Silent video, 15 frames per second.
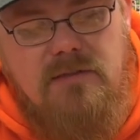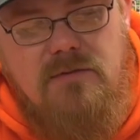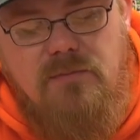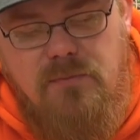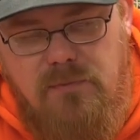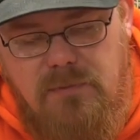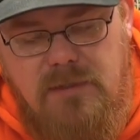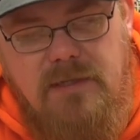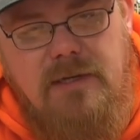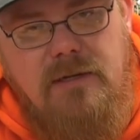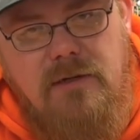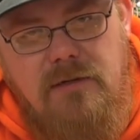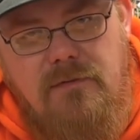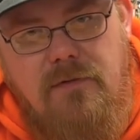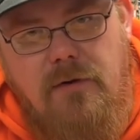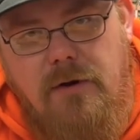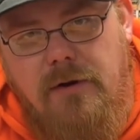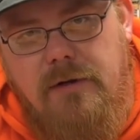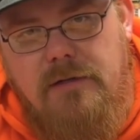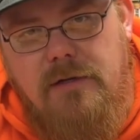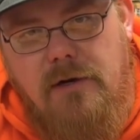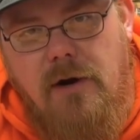It's really good for your
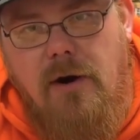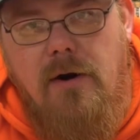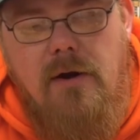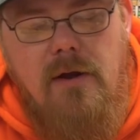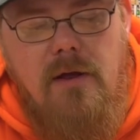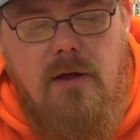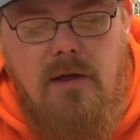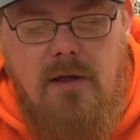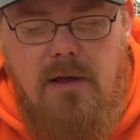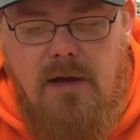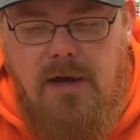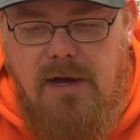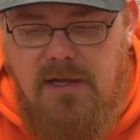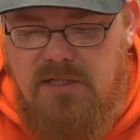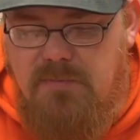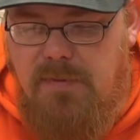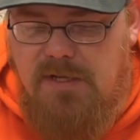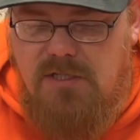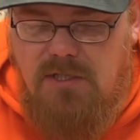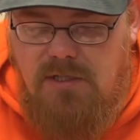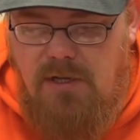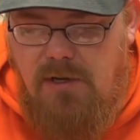guitar, especially